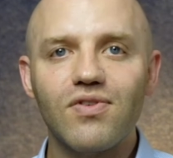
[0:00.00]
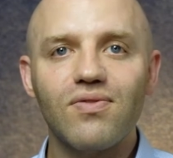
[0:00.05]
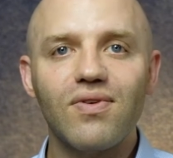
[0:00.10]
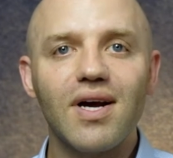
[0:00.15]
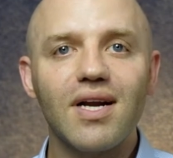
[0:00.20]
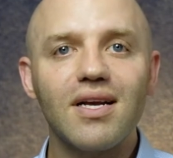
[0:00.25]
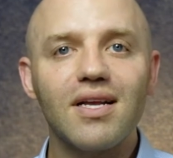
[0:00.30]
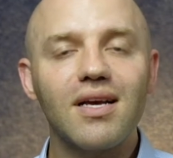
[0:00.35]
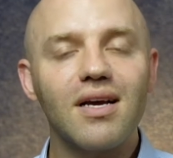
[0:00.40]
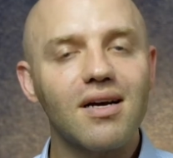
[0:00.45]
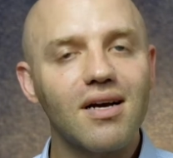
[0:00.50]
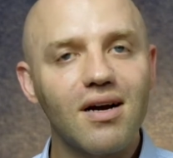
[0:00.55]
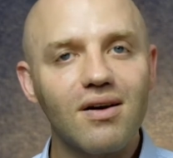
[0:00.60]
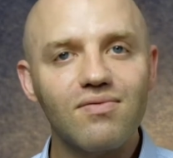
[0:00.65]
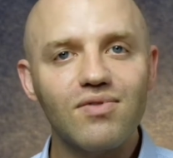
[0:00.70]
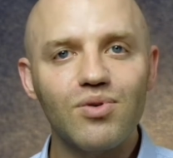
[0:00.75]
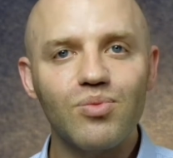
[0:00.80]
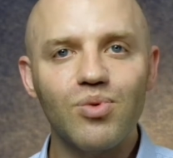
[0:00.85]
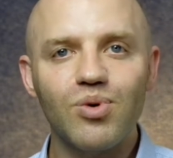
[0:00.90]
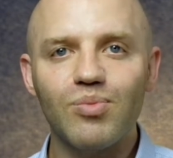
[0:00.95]
finding a
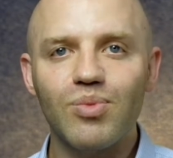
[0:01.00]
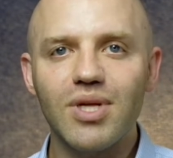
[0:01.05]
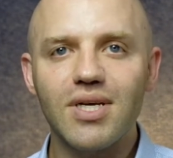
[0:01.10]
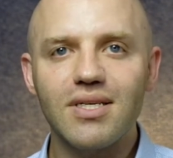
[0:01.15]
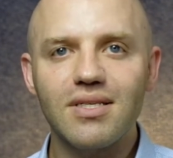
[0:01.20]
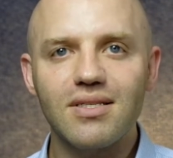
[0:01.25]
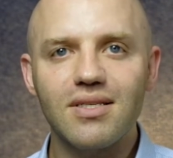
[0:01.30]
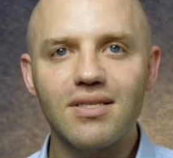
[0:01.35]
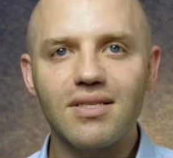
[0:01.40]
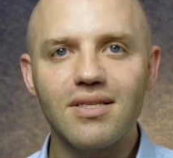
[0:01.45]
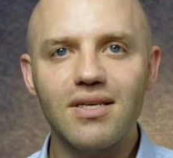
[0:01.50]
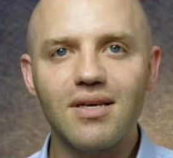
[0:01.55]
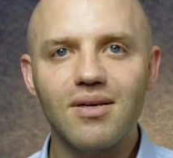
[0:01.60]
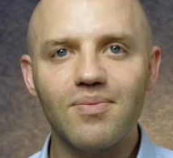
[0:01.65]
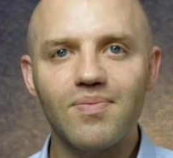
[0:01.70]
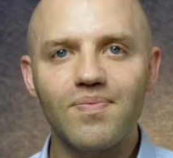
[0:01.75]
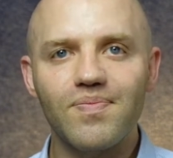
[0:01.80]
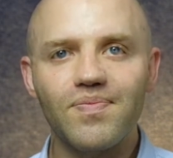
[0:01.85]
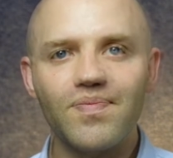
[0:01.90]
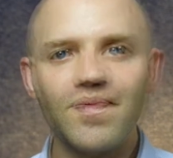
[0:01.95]
comfortable place to sit
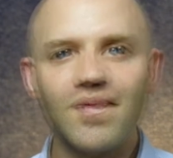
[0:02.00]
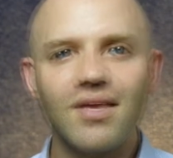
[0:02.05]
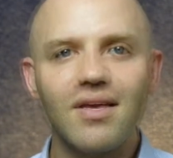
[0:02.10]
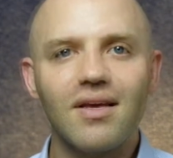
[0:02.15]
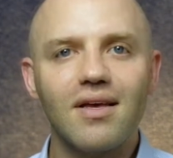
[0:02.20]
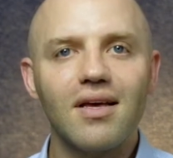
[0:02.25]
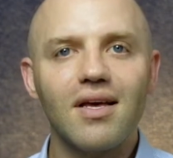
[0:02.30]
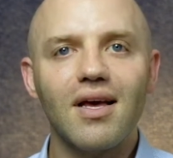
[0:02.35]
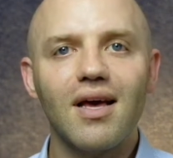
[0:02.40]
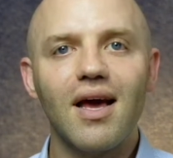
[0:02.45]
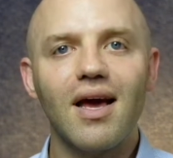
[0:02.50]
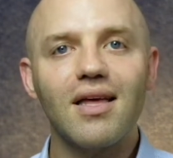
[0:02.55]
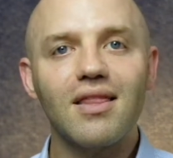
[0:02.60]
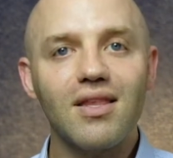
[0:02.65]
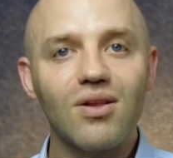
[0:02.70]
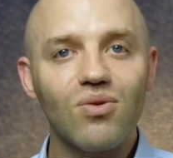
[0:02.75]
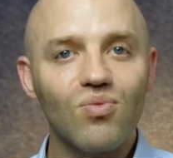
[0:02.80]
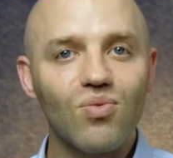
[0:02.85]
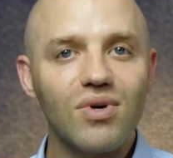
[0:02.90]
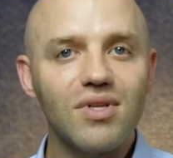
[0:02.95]
and
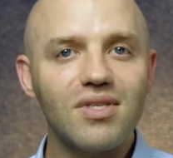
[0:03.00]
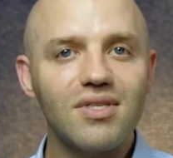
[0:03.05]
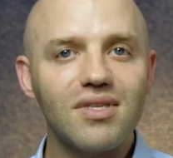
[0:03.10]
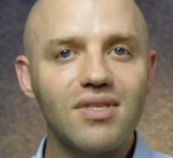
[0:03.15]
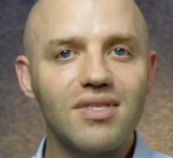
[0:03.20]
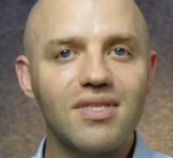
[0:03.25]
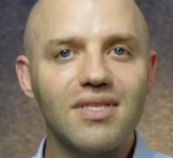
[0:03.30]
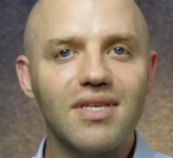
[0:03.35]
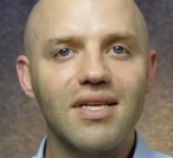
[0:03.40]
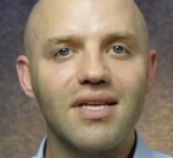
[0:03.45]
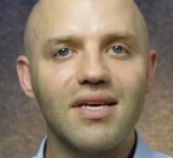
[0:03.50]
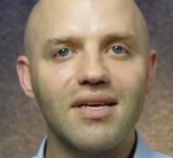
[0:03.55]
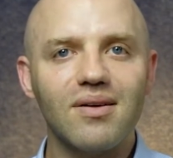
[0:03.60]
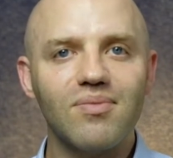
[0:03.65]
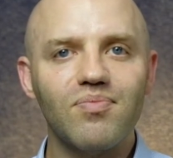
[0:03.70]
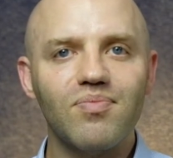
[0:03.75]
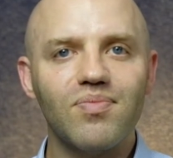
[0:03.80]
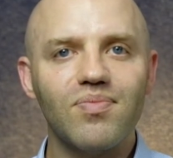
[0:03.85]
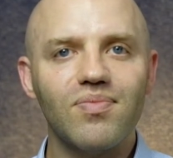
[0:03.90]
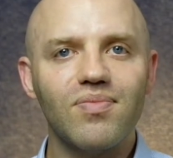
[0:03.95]
then once you're
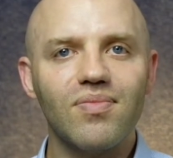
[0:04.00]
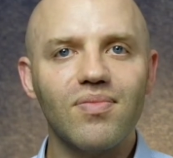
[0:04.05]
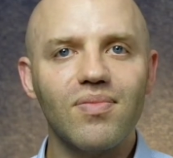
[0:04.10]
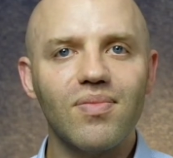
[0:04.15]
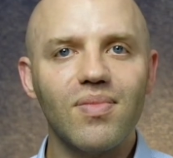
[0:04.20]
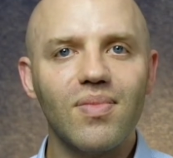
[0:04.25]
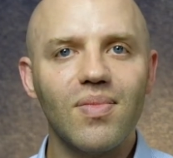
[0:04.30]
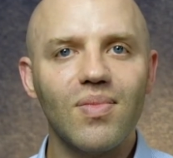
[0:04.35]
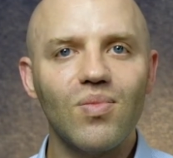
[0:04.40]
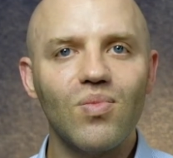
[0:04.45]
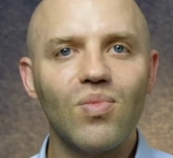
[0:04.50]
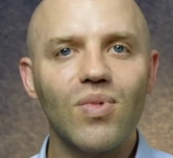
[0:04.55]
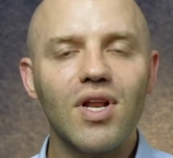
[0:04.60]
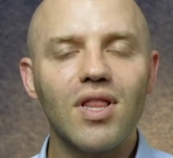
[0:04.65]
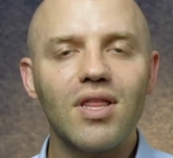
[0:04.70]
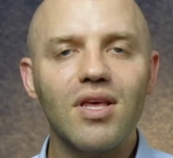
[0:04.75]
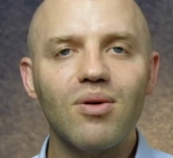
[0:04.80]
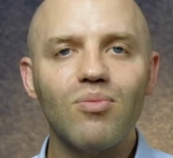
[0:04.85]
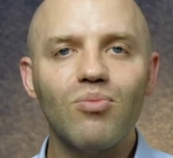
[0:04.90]
sitting, one of the